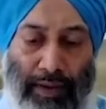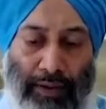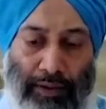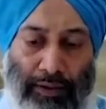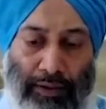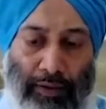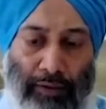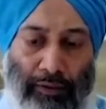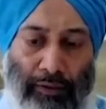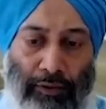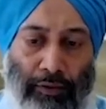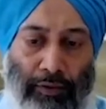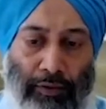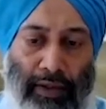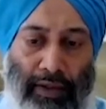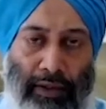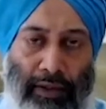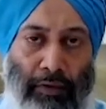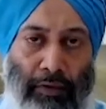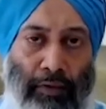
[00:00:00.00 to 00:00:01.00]
So if you look
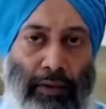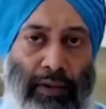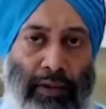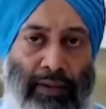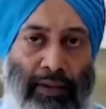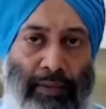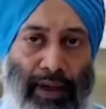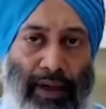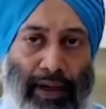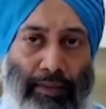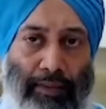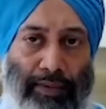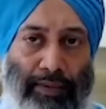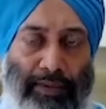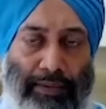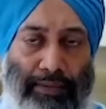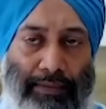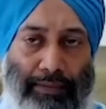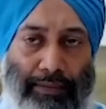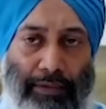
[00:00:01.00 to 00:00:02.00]
at Google
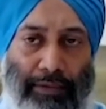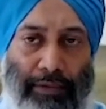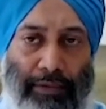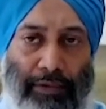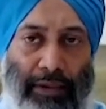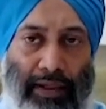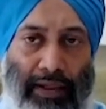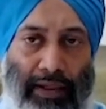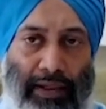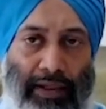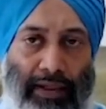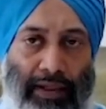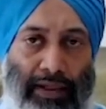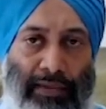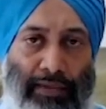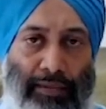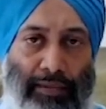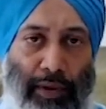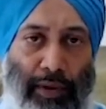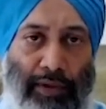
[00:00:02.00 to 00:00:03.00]
Maps, today
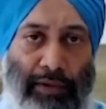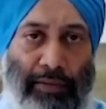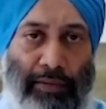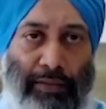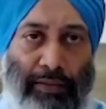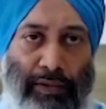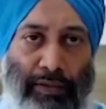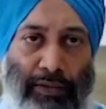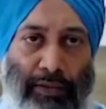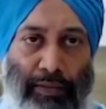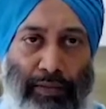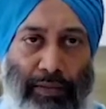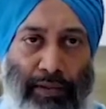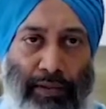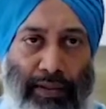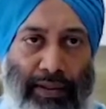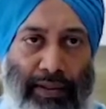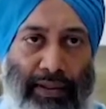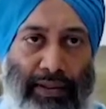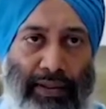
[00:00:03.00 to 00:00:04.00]
it's possible to
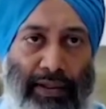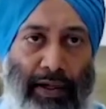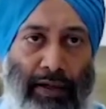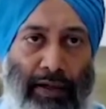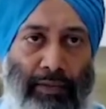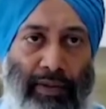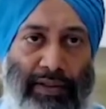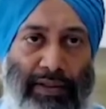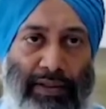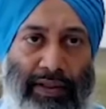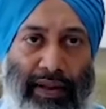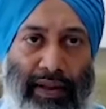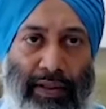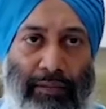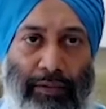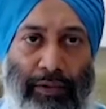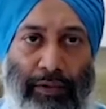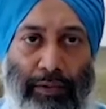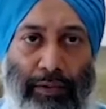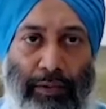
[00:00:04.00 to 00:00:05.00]
predict how much
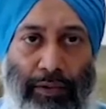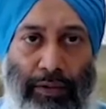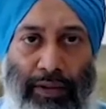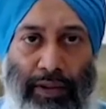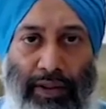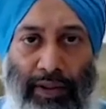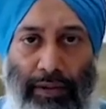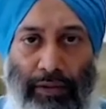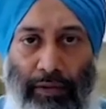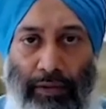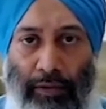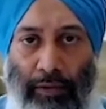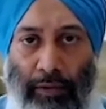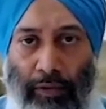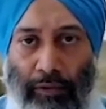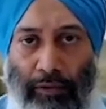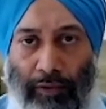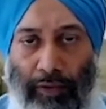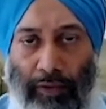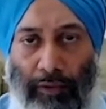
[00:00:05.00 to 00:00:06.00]
time it would take to
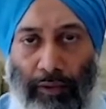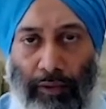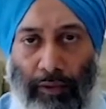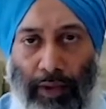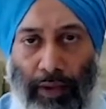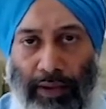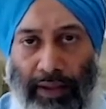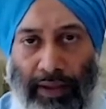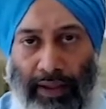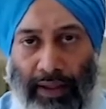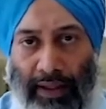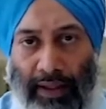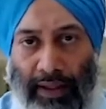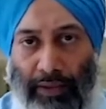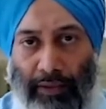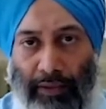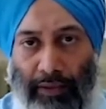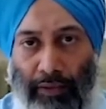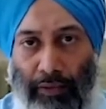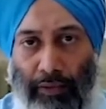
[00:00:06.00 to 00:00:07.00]
go from point
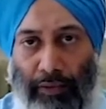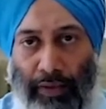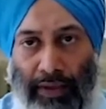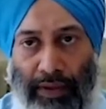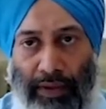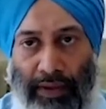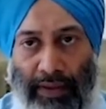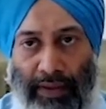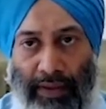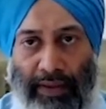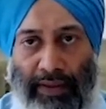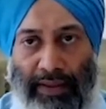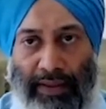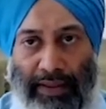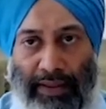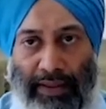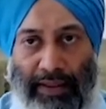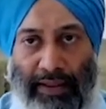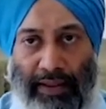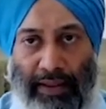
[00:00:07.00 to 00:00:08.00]
A to B in the
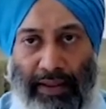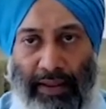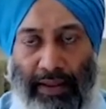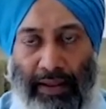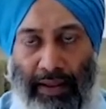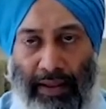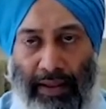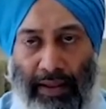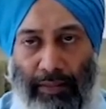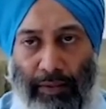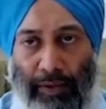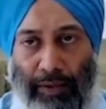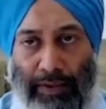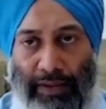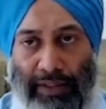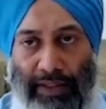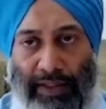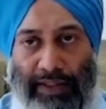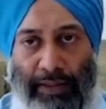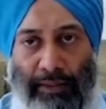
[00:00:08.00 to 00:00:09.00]
city because
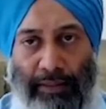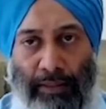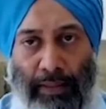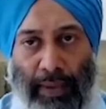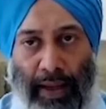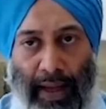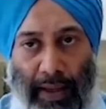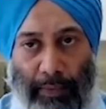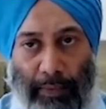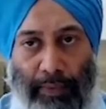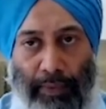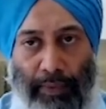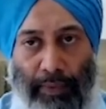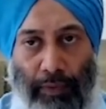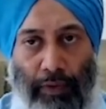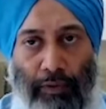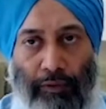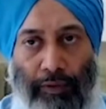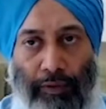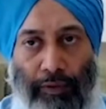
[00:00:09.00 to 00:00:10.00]
there is a map
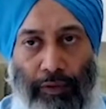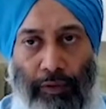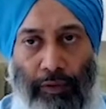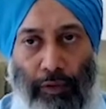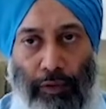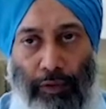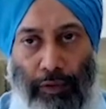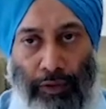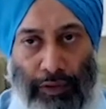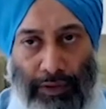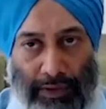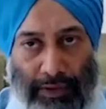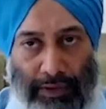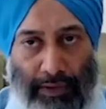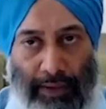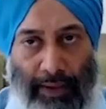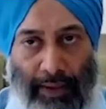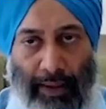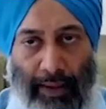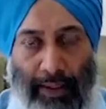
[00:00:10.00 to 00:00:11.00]
of the roads.
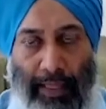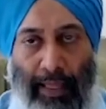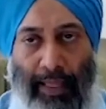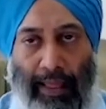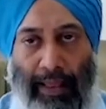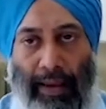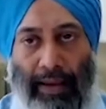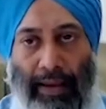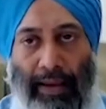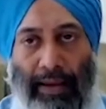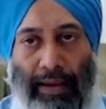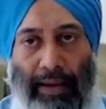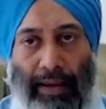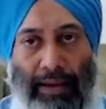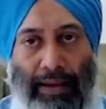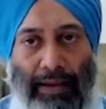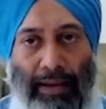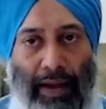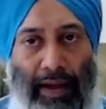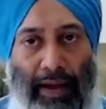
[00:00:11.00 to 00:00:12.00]

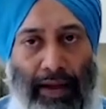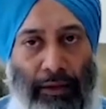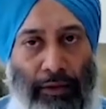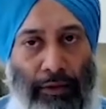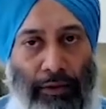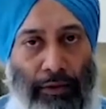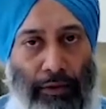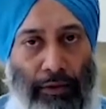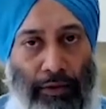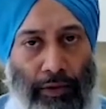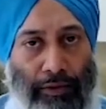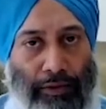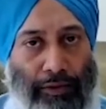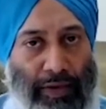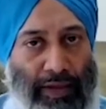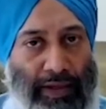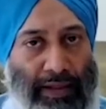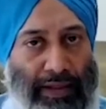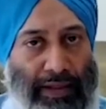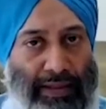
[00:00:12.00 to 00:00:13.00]
I don't know of
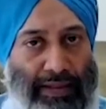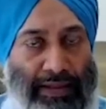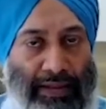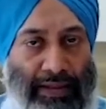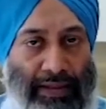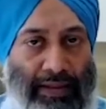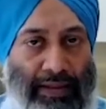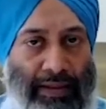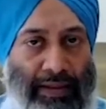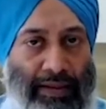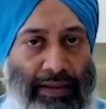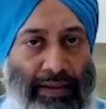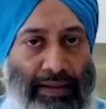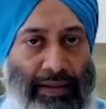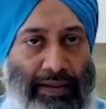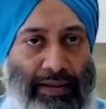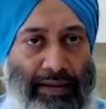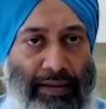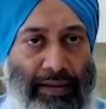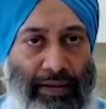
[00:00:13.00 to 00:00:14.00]
any city in
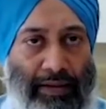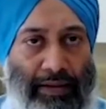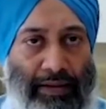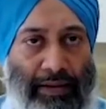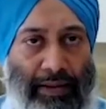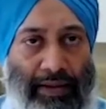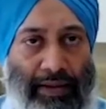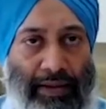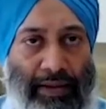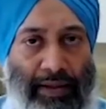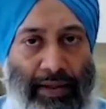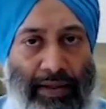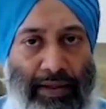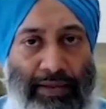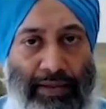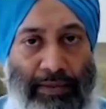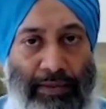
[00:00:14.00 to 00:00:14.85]
this country that has